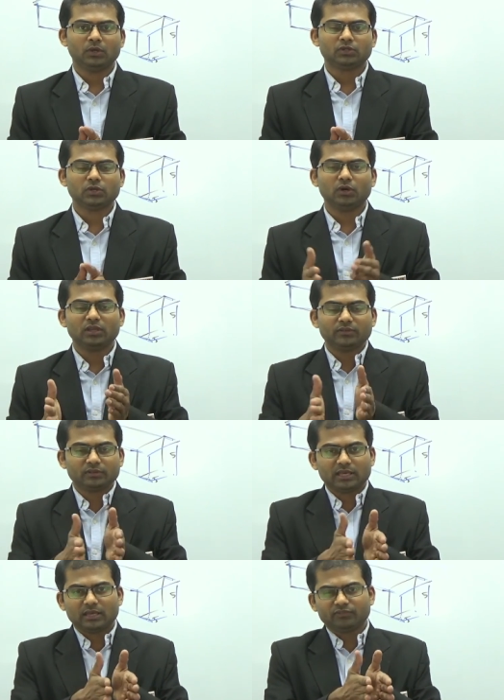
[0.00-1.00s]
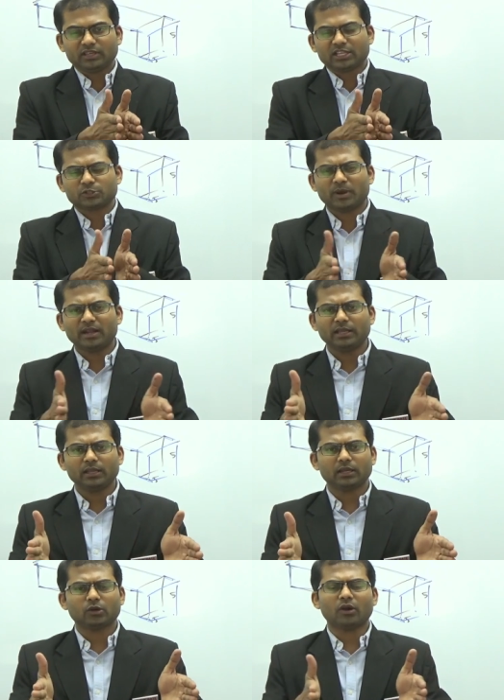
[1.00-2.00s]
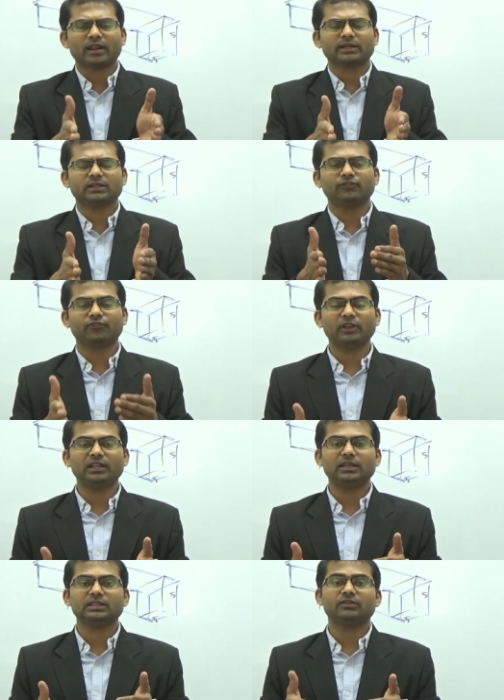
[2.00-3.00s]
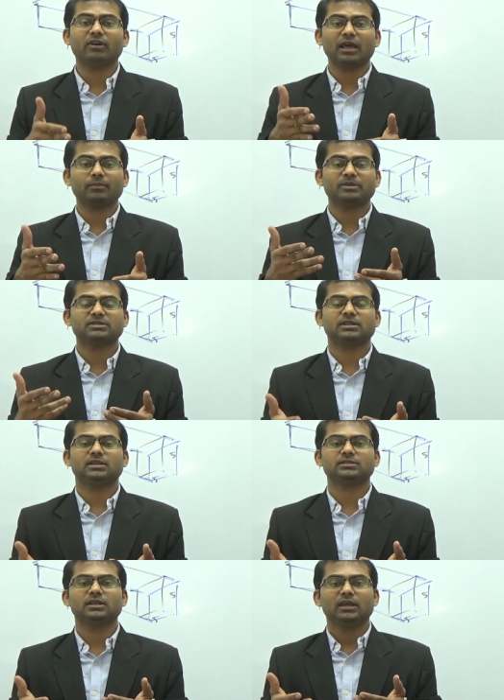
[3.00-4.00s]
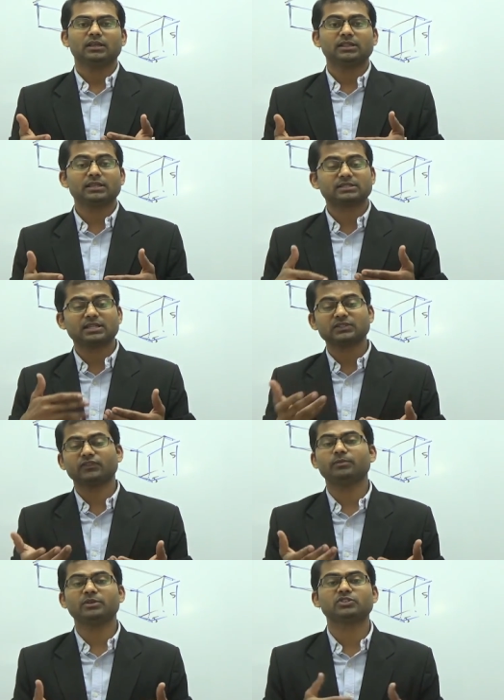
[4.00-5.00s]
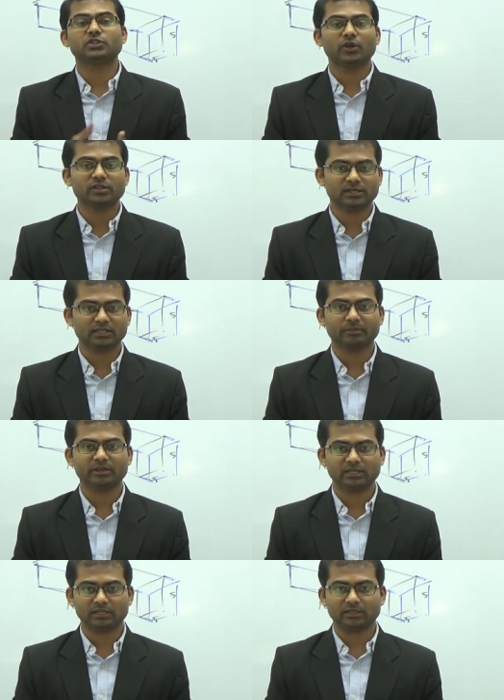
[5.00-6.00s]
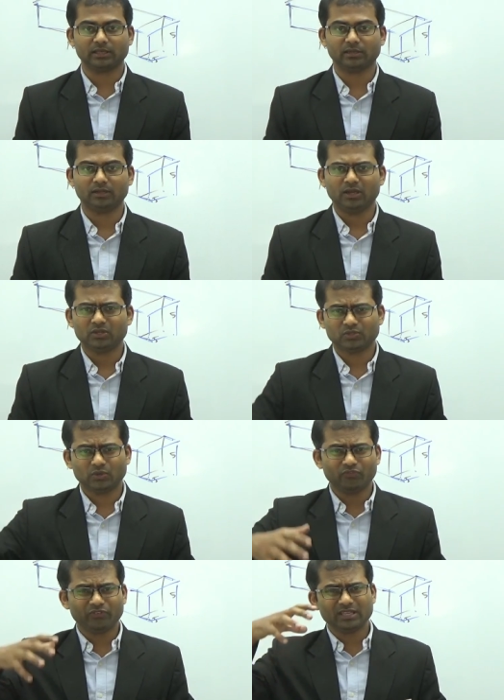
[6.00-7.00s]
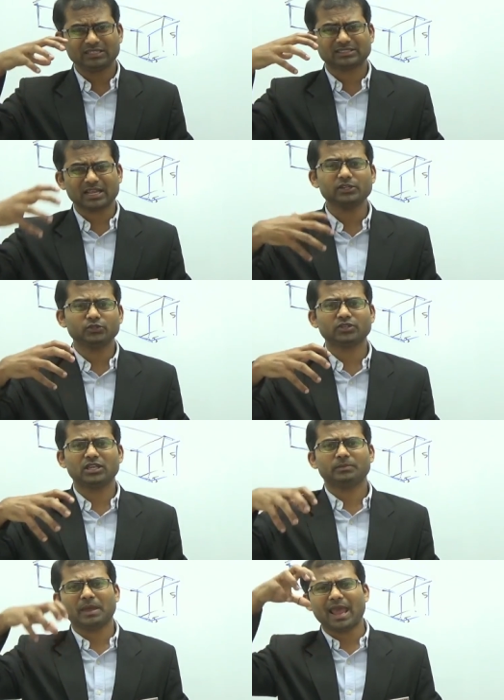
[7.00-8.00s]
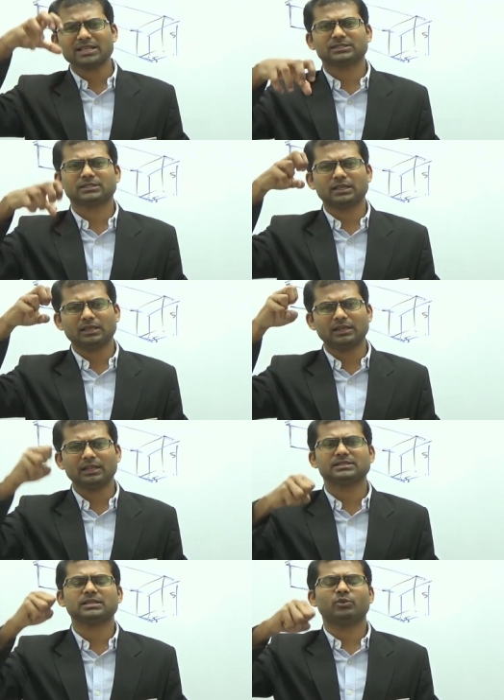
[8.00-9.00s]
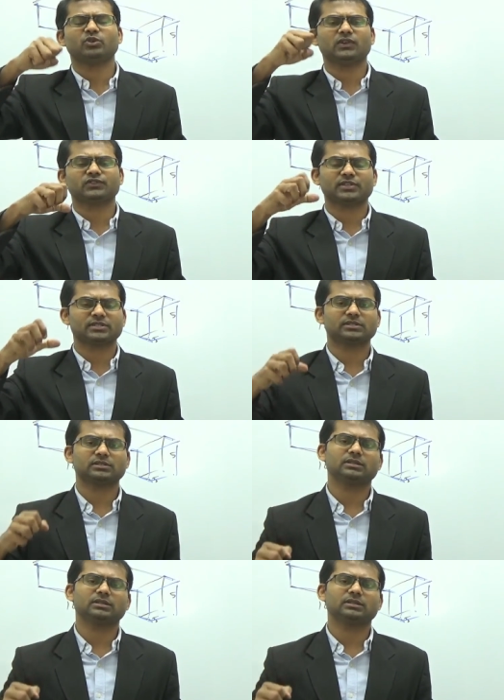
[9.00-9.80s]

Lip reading: So, if they are expanding and contracting freely, then what happens is, the stress will be zero inside the material there. So, we try to keep as less amount of stress